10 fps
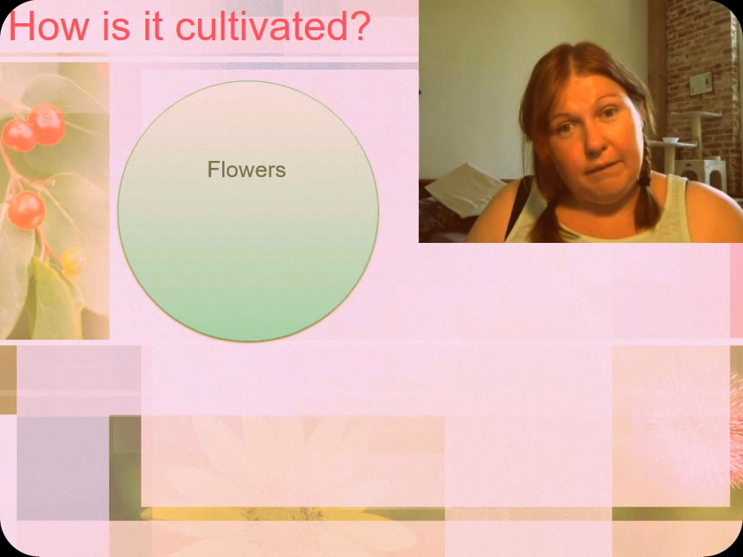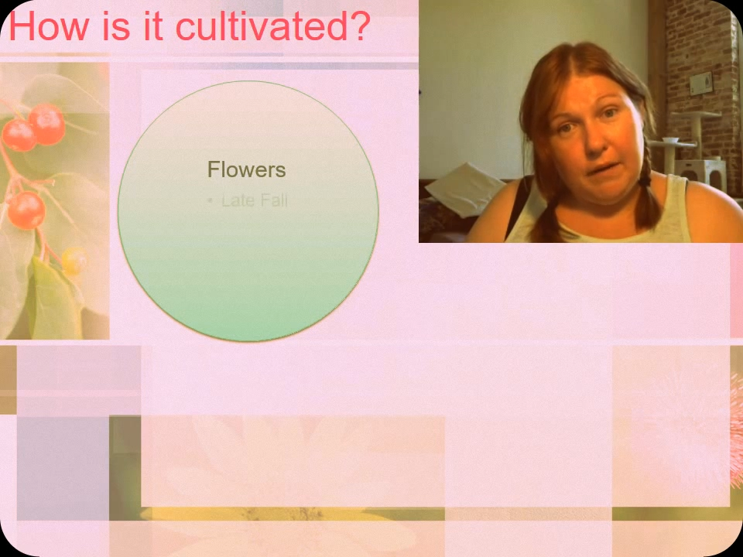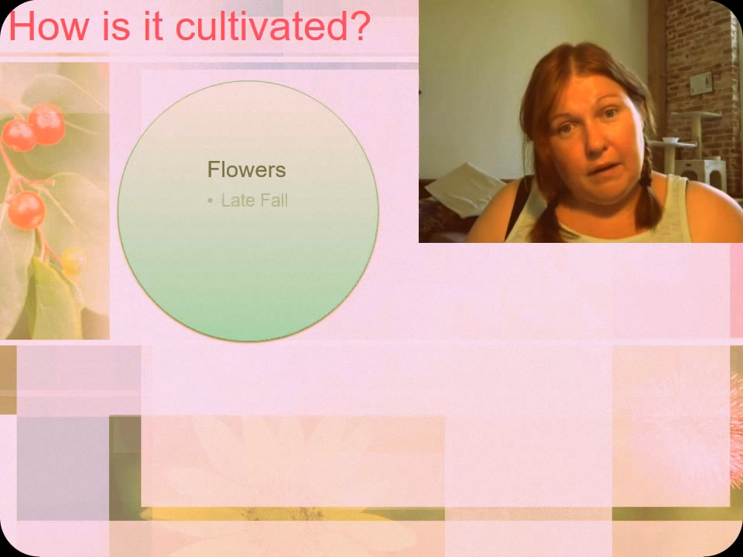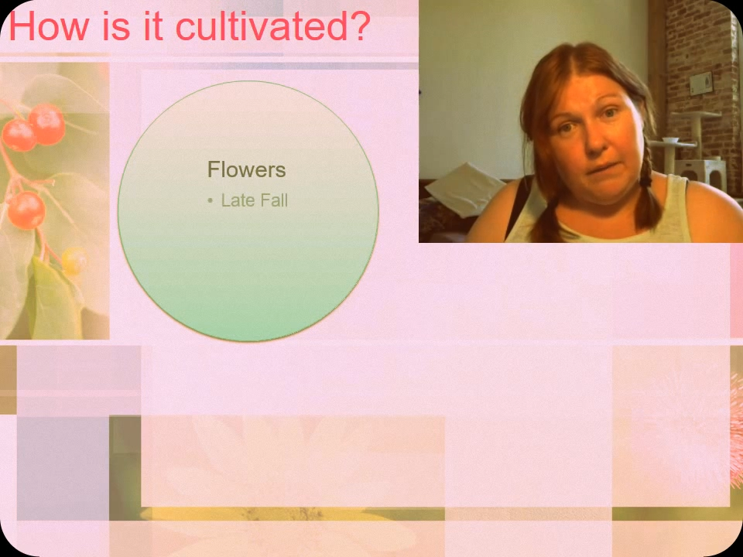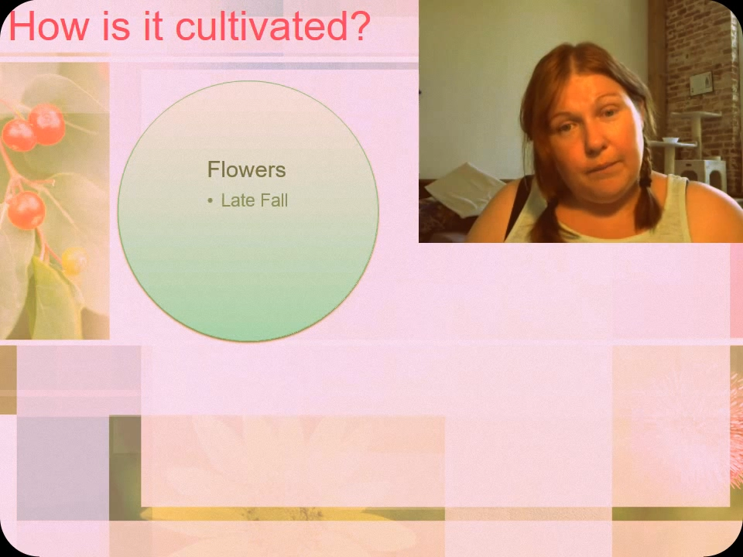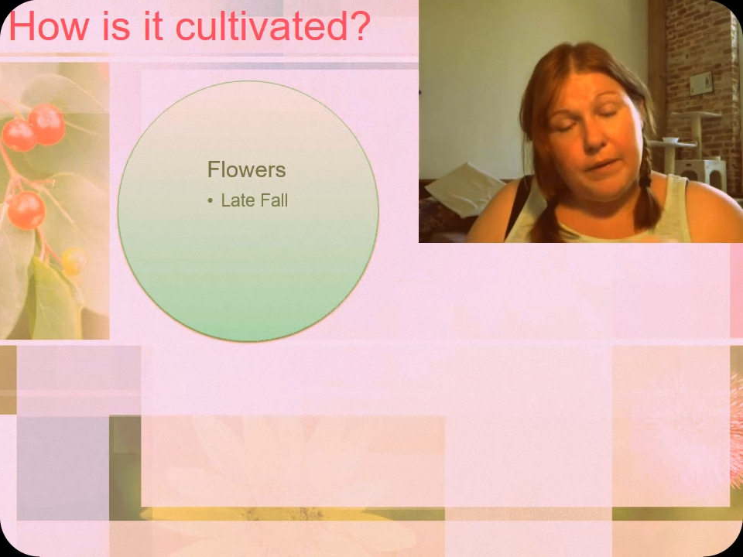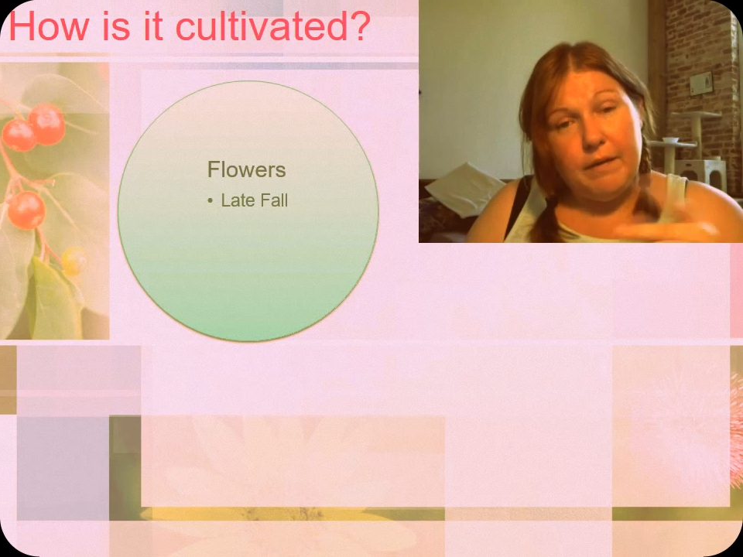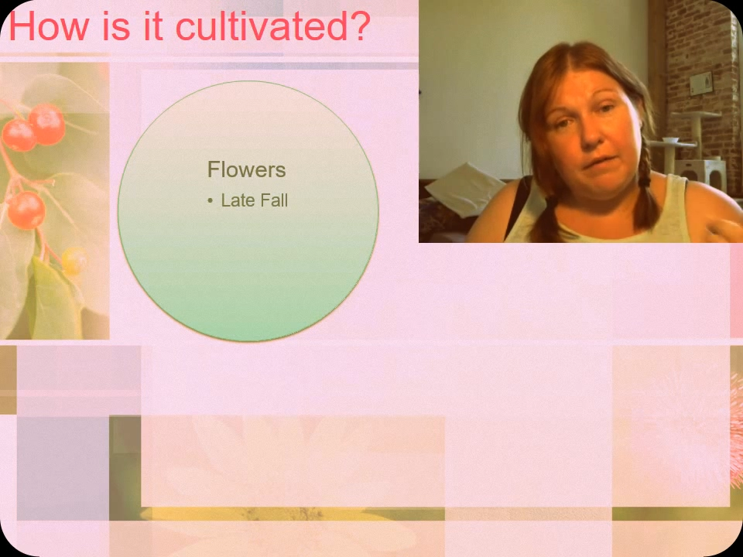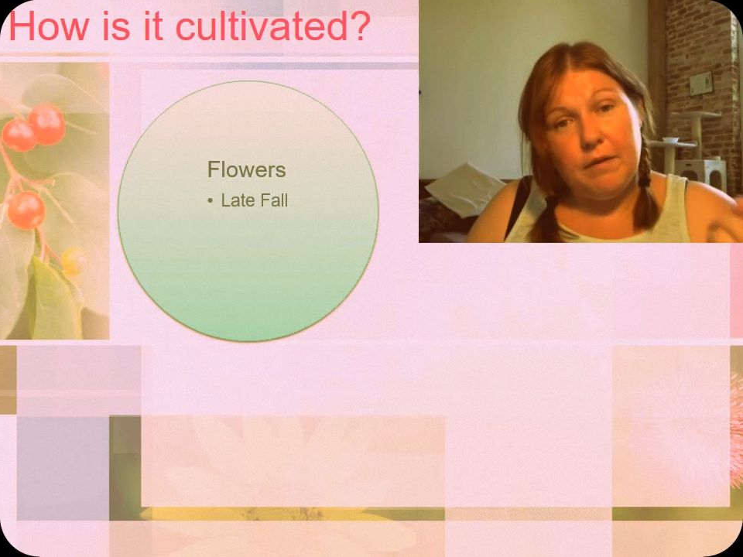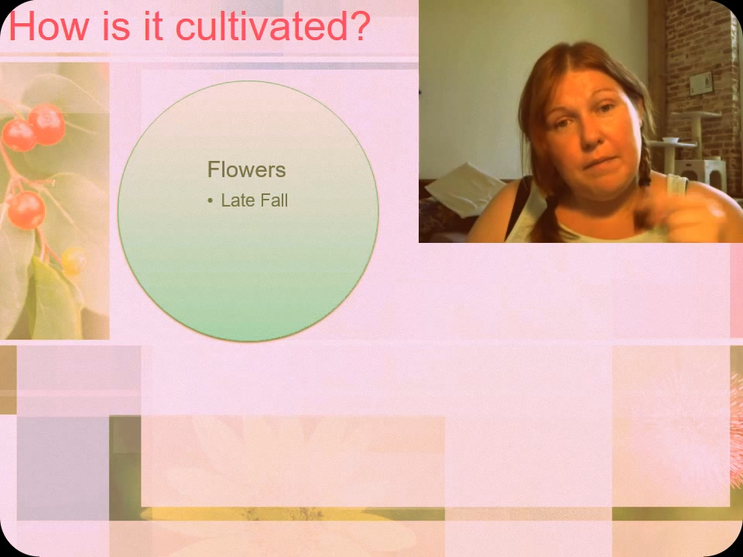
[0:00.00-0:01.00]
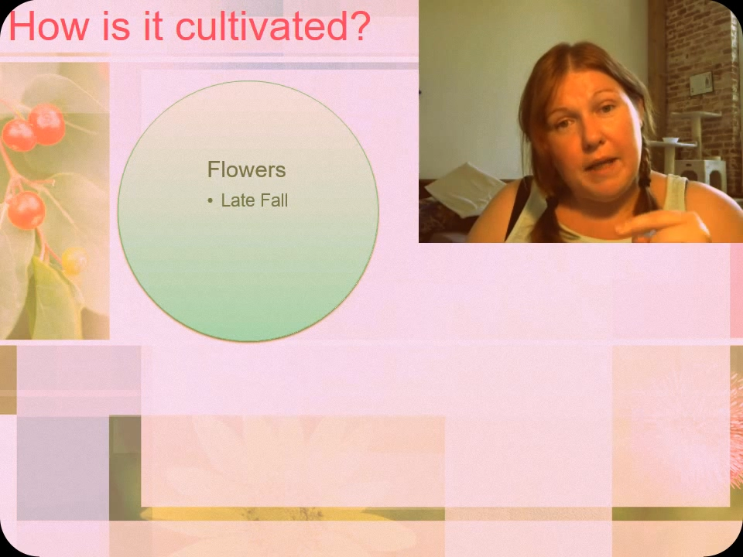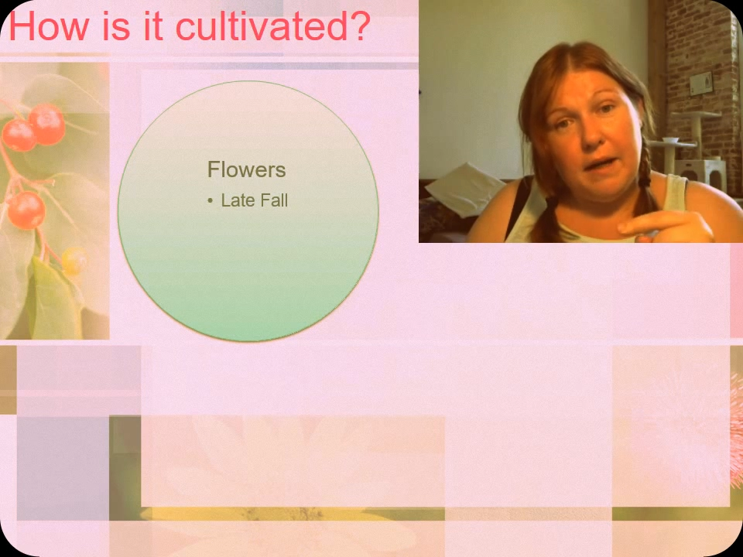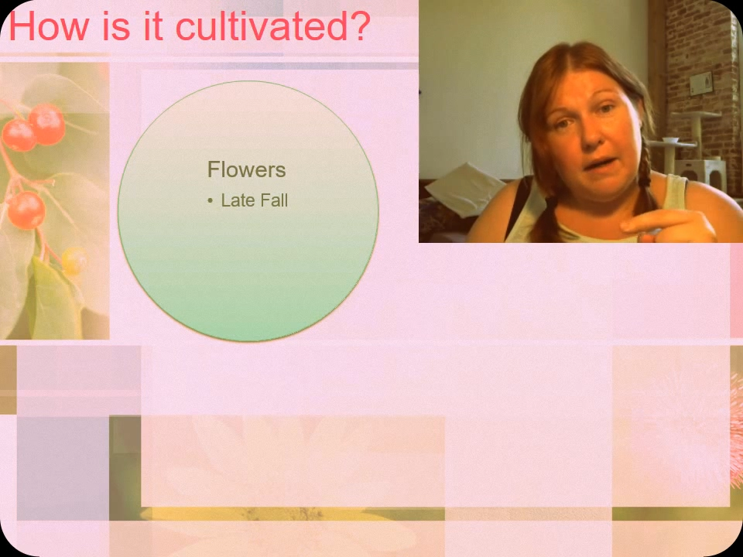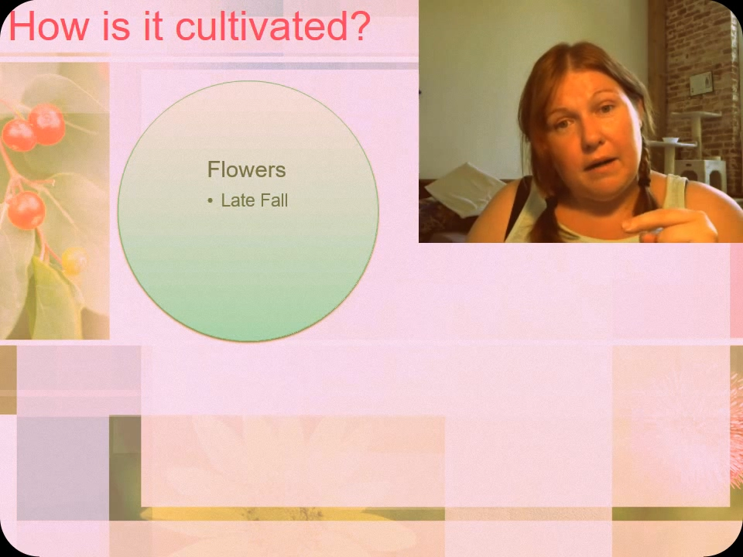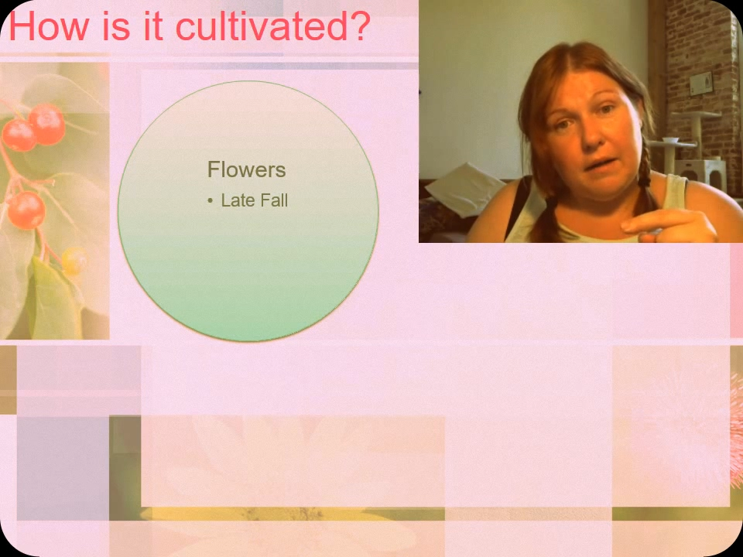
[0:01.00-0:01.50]
fall, and from
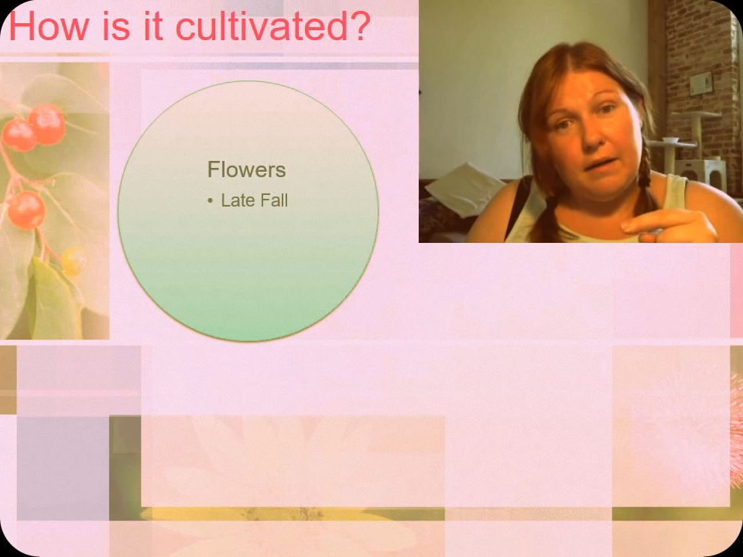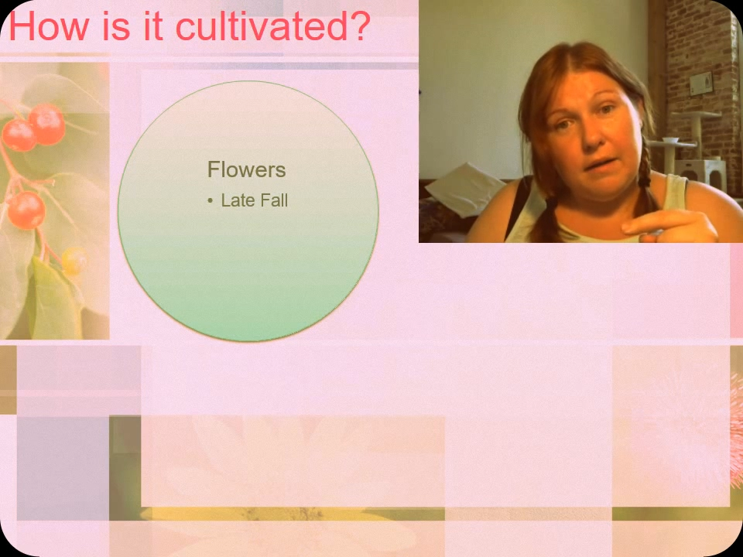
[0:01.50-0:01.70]
there,